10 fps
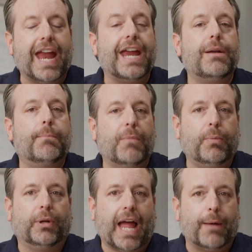and a
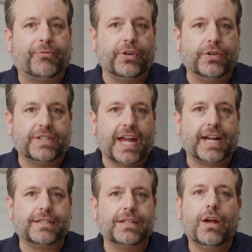mobile app for your
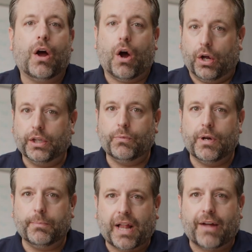techs all in
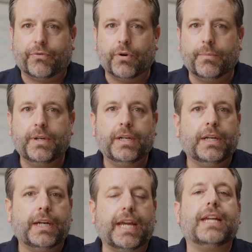one platform,
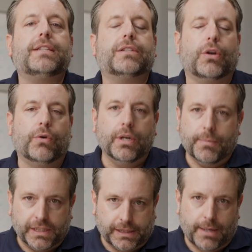it's going to
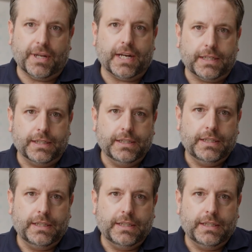be limited.